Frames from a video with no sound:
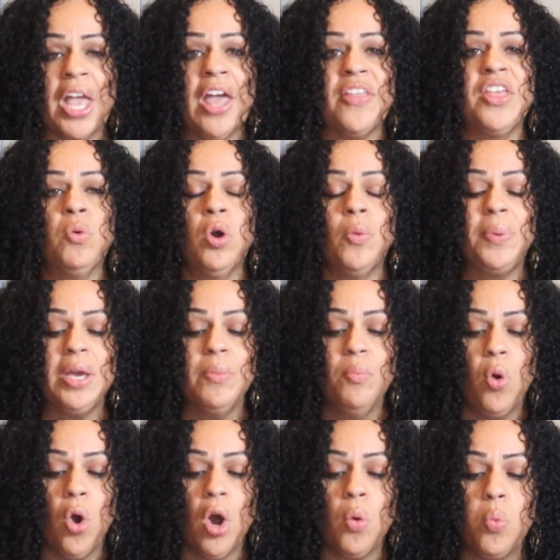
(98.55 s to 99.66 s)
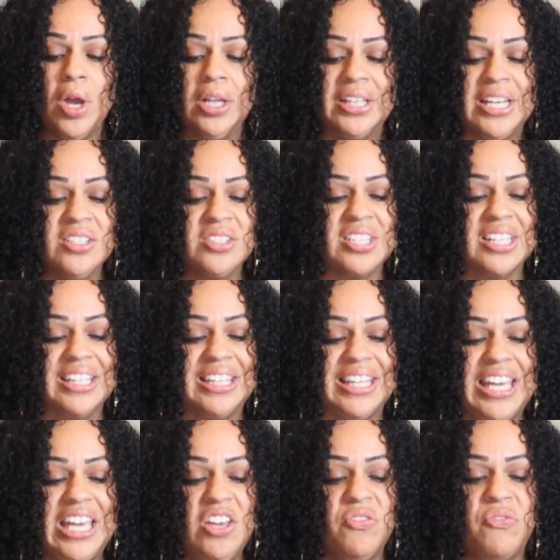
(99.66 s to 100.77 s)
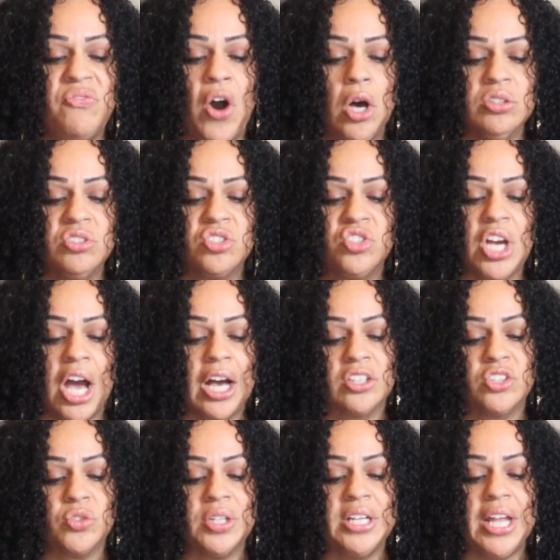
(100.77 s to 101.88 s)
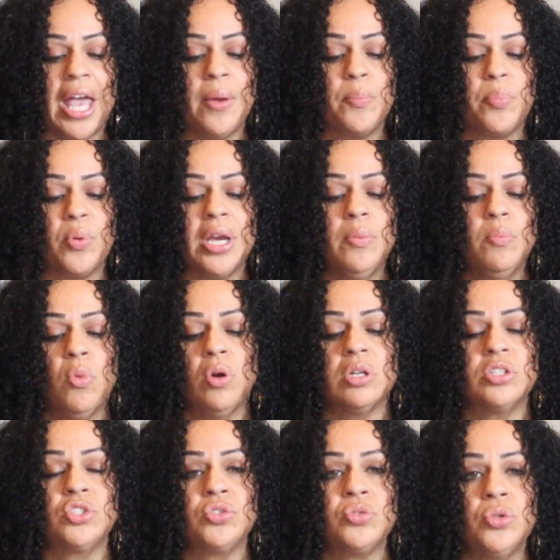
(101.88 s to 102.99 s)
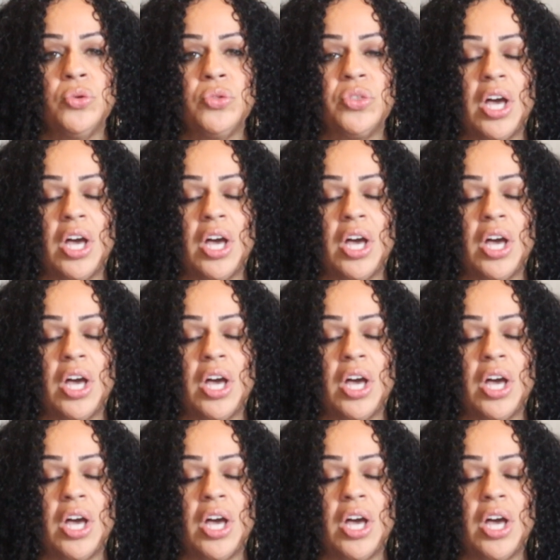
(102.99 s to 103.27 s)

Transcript: there will be more willing to leave false doctrine and bring more truth